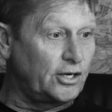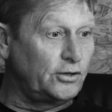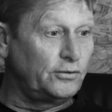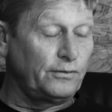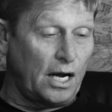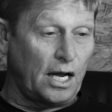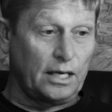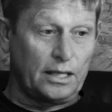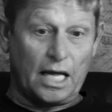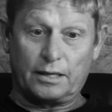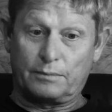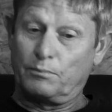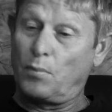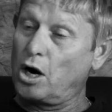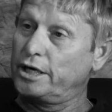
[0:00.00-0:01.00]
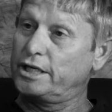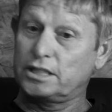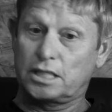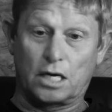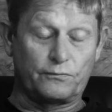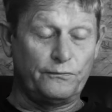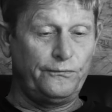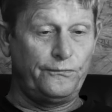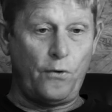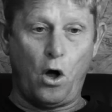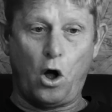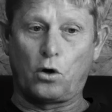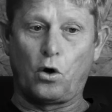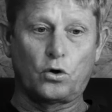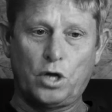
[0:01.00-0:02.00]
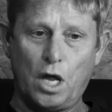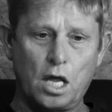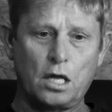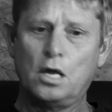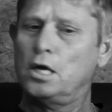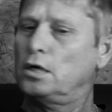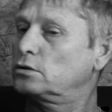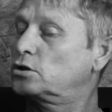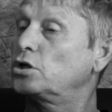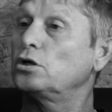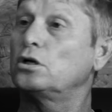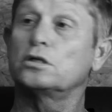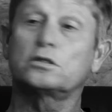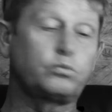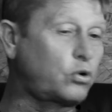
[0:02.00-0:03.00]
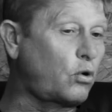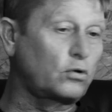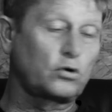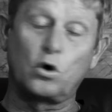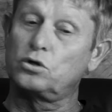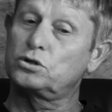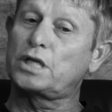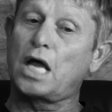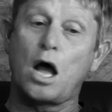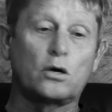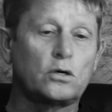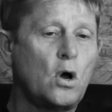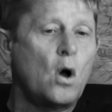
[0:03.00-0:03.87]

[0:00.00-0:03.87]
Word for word: you? I'm like, Marty's like, fuck, okay. Turns, goes down,